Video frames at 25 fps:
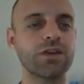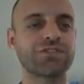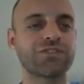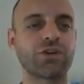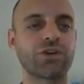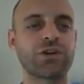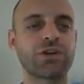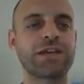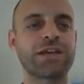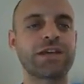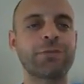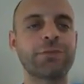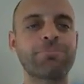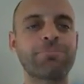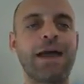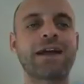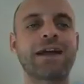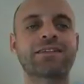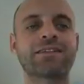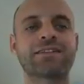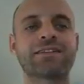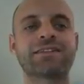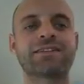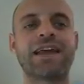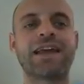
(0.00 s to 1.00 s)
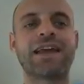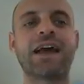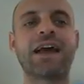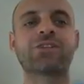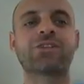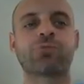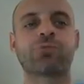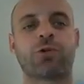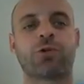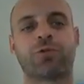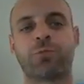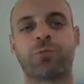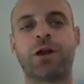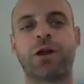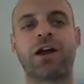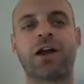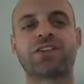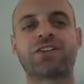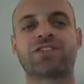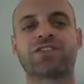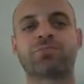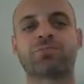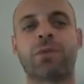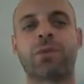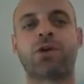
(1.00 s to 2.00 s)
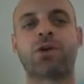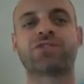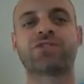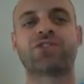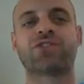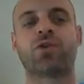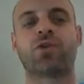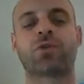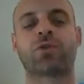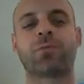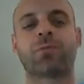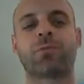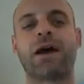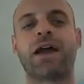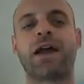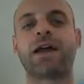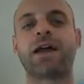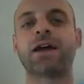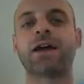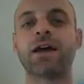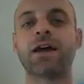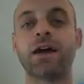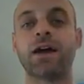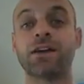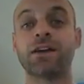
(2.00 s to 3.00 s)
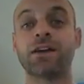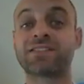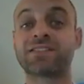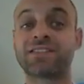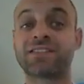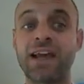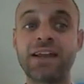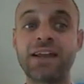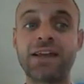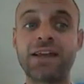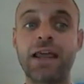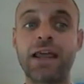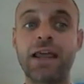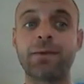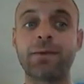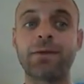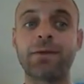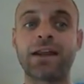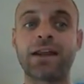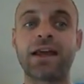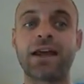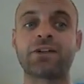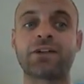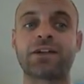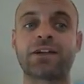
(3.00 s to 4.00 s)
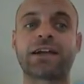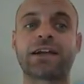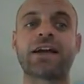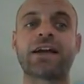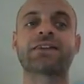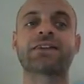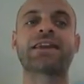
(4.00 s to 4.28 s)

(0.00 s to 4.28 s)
So to get back to the dashboard from here, I just mouse over my site name and I click